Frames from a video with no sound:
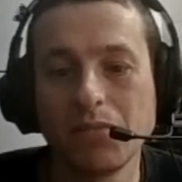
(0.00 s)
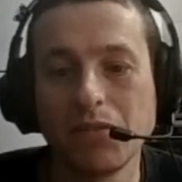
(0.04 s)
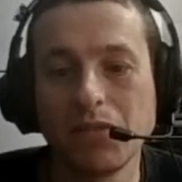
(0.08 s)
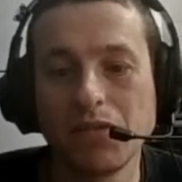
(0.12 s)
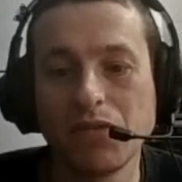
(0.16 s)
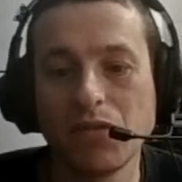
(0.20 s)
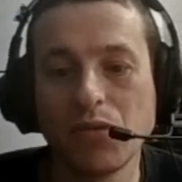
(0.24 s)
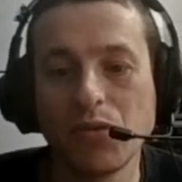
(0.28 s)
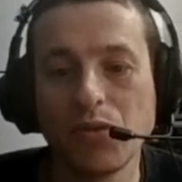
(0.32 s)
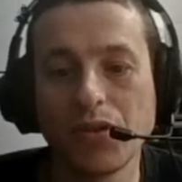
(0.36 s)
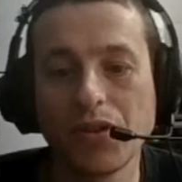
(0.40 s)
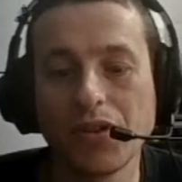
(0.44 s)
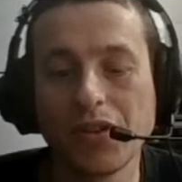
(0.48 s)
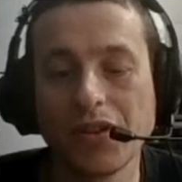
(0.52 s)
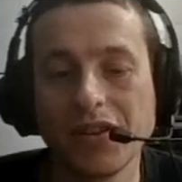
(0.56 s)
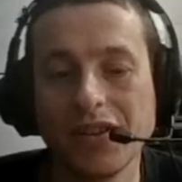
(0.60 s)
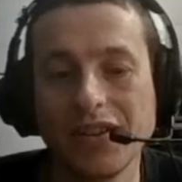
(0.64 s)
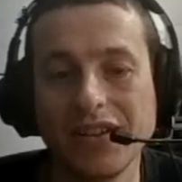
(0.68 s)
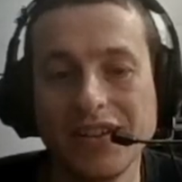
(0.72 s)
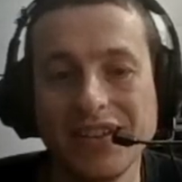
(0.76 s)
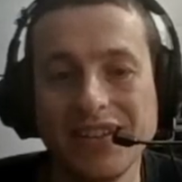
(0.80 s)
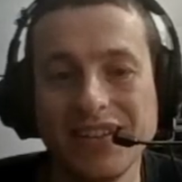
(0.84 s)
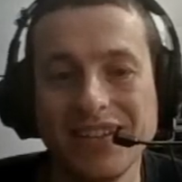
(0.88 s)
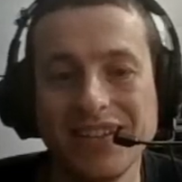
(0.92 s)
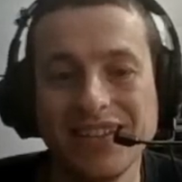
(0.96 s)
before
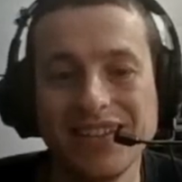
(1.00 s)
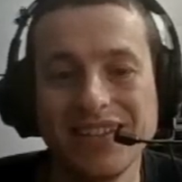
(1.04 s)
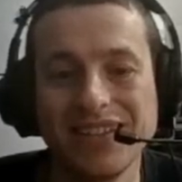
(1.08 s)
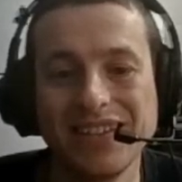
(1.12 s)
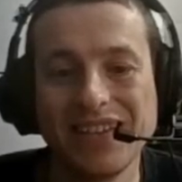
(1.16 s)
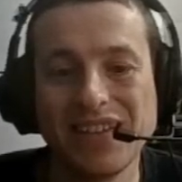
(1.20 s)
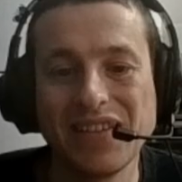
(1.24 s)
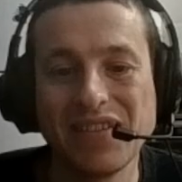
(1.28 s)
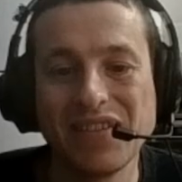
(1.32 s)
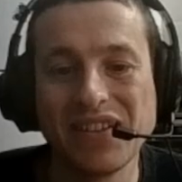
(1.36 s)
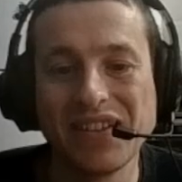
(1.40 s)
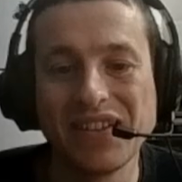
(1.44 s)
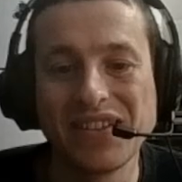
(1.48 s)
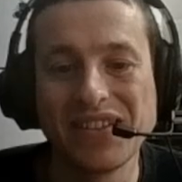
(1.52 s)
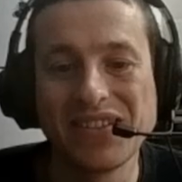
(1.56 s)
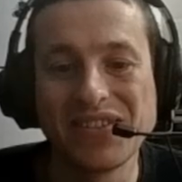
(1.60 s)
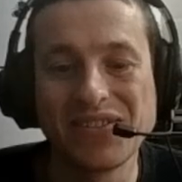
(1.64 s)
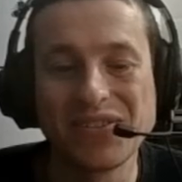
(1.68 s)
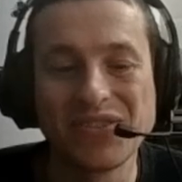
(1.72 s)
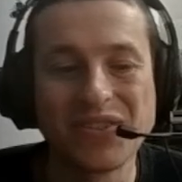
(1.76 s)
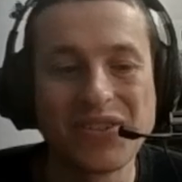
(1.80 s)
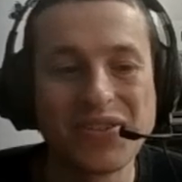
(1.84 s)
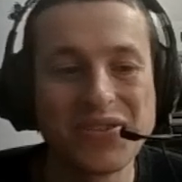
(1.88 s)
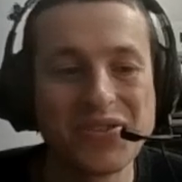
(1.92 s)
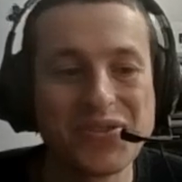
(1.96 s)
the event
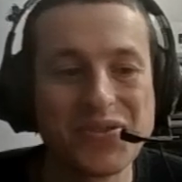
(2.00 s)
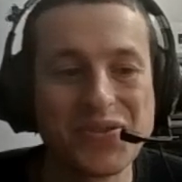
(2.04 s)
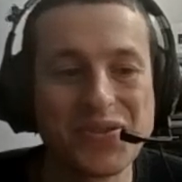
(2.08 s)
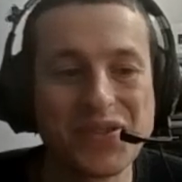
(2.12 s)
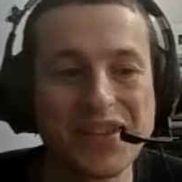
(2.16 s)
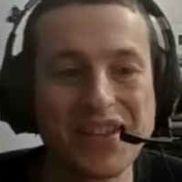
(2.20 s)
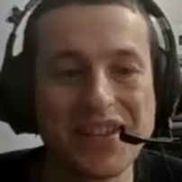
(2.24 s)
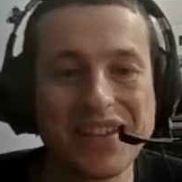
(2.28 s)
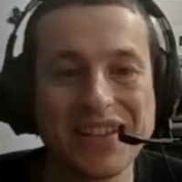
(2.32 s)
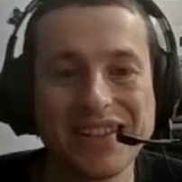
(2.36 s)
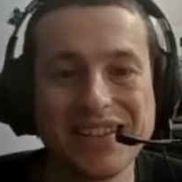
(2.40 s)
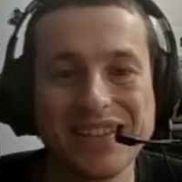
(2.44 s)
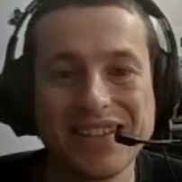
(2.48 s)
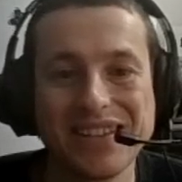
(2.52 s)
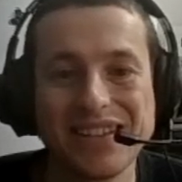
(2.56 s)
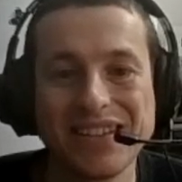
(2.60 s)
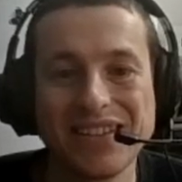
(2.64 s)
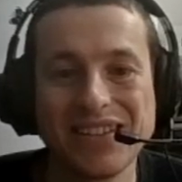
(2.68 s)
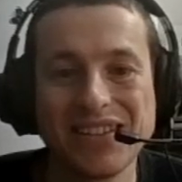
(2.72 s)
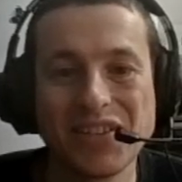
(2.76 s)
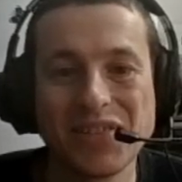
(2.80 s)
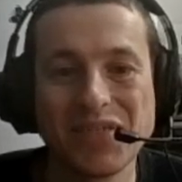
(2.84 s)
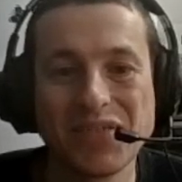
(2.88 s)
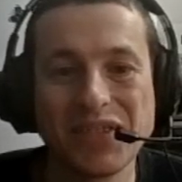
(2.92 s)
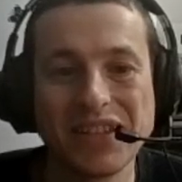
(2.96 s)
zone goes away. You
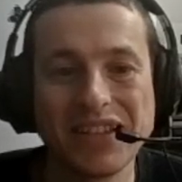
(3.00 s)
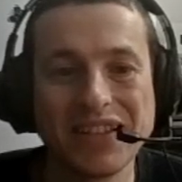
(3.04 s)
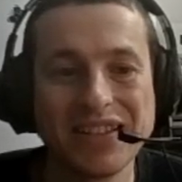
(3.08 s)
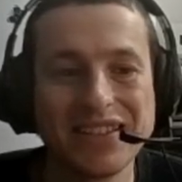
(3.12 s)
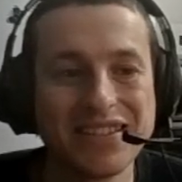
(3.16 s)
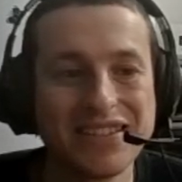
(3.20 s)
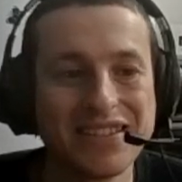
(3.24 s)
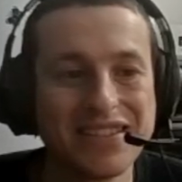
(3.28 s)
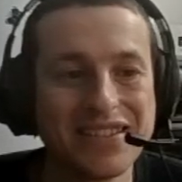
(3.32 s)
know what I mean?